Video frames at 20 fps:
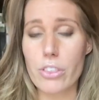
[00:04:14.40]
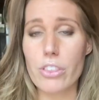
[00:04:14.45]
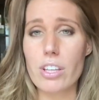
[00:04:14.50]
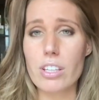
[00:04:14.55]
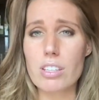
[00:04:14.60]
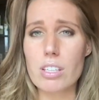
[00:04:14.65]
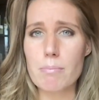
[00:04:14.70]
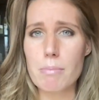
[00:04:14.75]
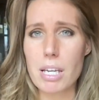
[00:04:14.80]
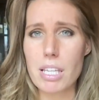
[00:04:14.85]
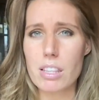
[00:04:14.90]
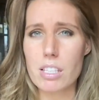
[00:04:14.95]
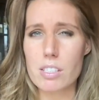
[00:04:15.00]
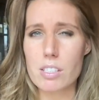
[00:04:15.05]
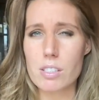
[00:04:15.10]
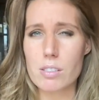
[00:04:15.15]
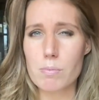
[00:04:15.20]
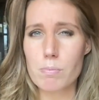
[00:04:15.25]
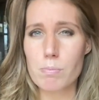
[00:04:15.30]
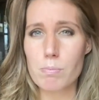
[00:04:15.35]
that made
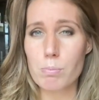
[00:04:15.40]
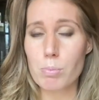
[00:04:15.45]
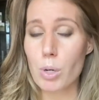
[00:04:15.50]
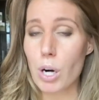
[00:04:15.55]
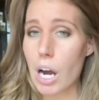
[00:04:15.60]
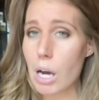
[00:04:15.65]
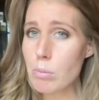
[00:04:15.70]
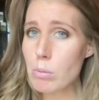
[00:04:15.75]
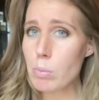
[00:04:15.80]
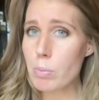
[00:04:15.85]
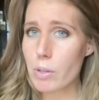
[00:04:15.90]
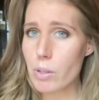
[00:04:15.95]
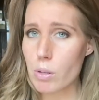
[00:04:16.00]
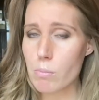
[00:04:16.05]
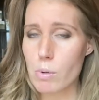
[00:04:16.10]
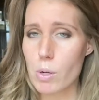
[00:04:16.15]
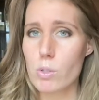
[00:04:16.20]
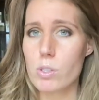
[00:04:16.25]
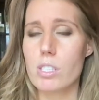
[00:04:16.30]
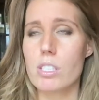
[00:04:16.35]
this probably the
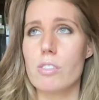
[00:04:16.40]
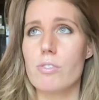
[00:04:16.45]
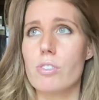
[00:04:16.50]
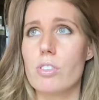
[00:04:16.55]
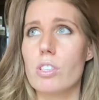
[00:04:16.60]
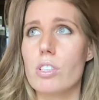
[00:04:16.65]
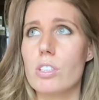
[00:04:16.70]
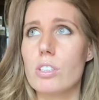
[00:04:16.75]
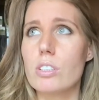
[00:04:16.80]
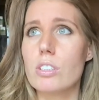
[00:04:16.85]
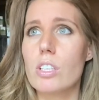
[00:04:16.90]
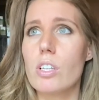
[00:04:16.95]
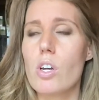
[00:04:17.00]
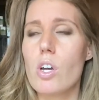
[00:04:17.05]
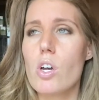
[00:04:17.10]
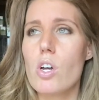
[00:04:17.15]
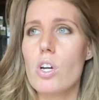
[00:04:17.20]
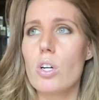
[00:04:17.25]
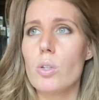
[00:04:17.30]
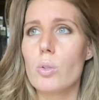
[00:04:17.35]
most difficult
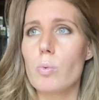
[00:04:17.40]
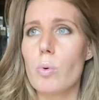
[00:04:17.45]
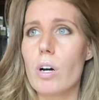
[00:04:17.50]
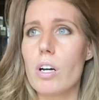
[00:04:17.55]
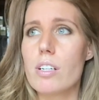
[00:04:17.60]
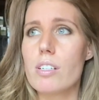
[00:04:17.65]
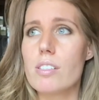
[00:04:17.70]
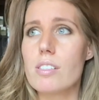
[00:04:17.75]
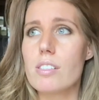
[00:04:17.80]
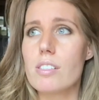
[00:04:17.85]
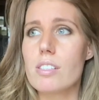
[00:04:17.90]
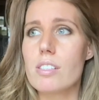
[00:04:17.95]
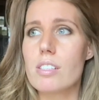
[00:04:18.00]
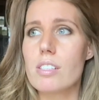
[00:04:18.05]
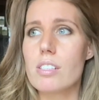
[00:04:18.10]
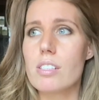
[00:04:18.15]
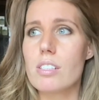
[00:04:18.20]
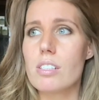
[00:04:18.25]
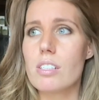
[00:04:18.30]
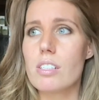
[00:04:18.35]
was,
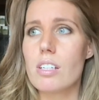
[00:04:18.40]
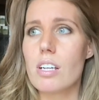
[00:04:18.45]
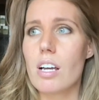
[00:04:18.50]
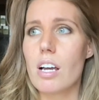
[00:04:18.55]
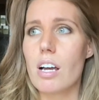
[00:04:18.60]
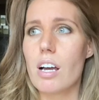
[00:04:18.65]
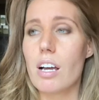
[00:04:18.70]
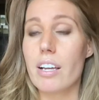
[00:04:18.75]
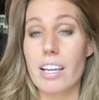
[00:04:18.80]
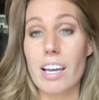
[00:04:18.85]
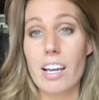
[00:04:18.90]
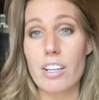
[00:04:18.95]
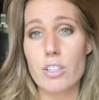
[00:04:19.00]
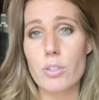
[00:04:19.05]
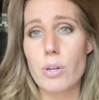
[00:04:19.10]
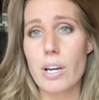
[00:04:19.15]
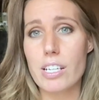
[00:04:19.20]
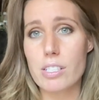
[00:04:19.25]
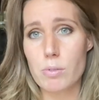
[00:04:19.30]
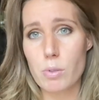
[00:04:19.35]
again, you
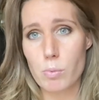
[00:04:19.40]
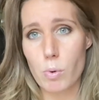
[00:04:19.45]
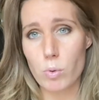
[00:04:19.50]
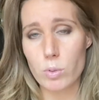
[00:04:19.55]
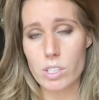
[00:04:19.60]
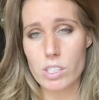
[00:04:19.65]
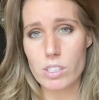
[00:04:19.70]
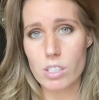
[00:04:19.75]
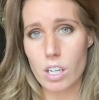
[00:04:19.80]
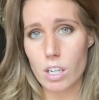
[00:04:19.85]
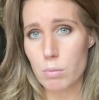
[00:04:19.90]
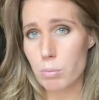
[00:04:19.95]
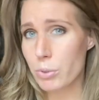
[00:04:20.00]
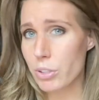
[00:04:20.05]
guys only saw a brief